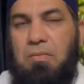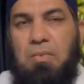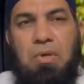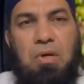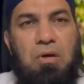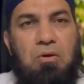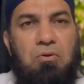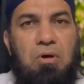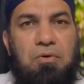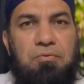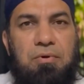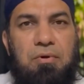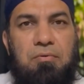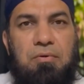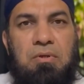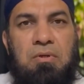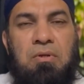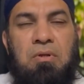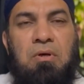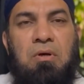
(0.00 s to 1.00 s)
Hello
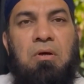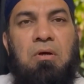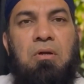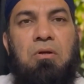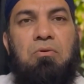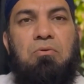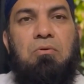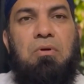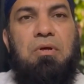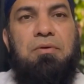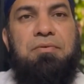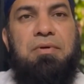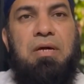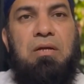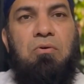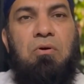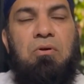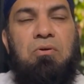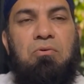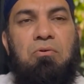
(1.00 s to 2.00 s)
everyone. Today we are
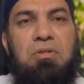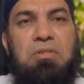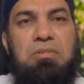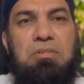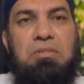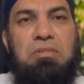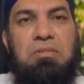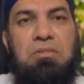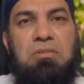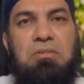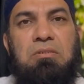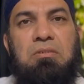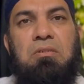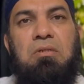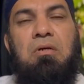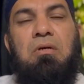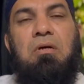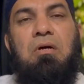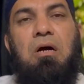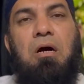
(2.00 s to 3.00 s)
going to discuss
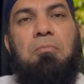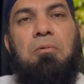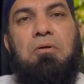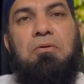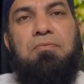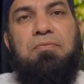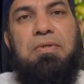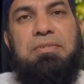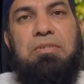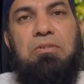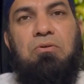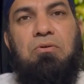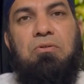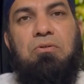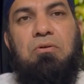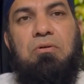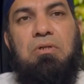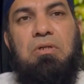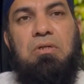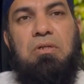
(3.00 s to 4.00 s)
about
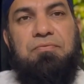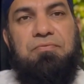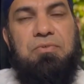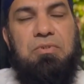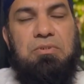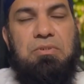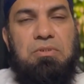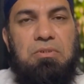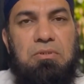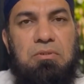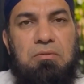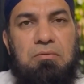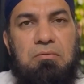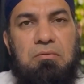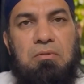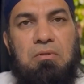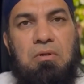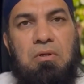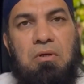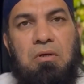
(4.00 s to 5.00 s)
vesico-ureteric reflux.
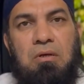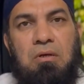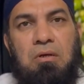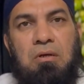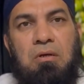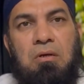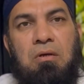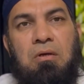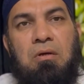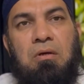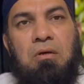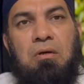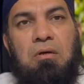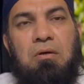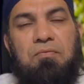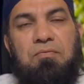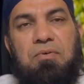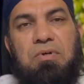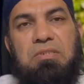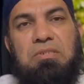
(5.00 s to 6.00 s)

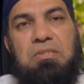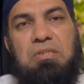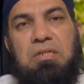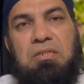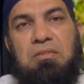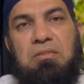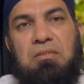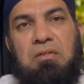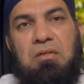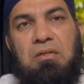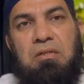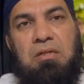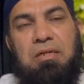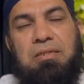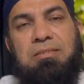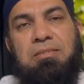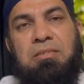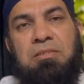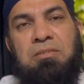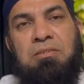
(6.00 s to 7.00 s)
First, let
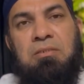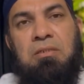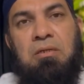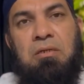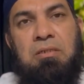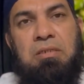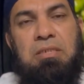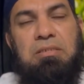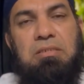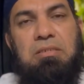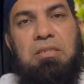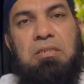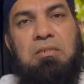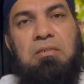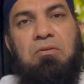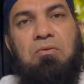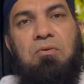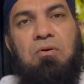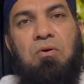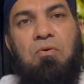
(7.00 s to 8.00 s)
us understand
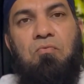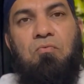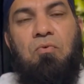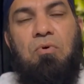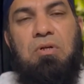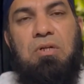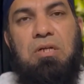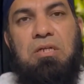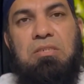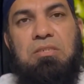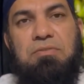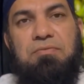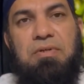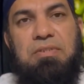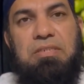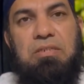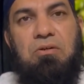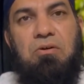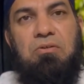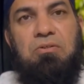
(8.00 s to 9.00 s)
what is
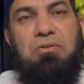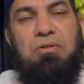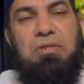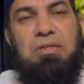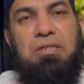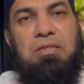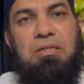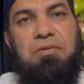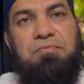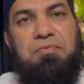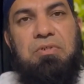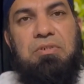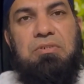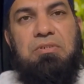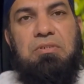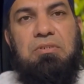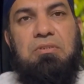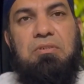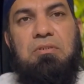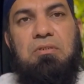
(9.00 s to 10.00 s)
vesico-ureteric
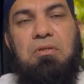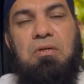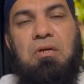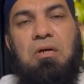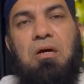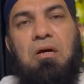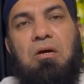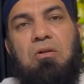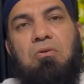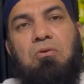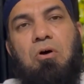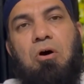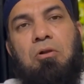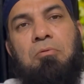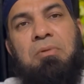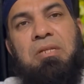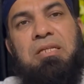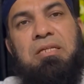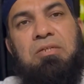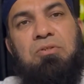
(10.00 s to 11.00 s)
reflux.
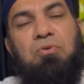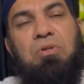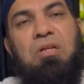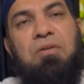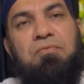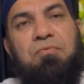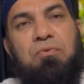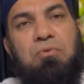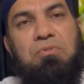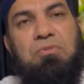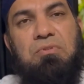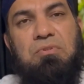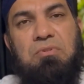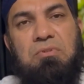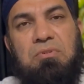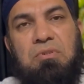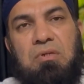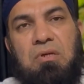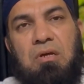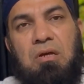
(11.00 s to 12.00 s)
Normally, urine flows
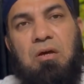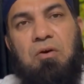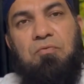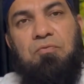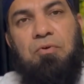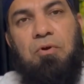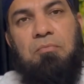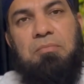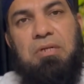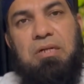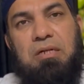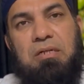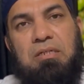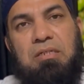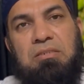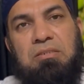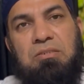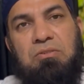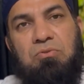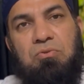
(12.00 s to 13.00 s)
from the
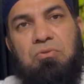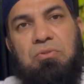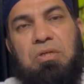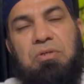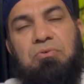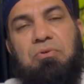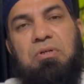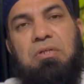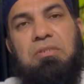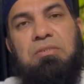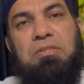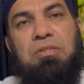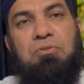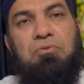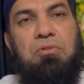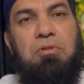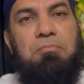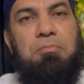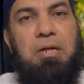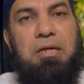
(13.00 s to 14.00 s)
kidneys through the ureters into
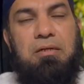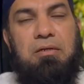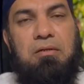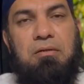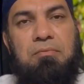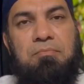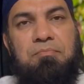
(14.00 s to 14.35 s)
the bladder,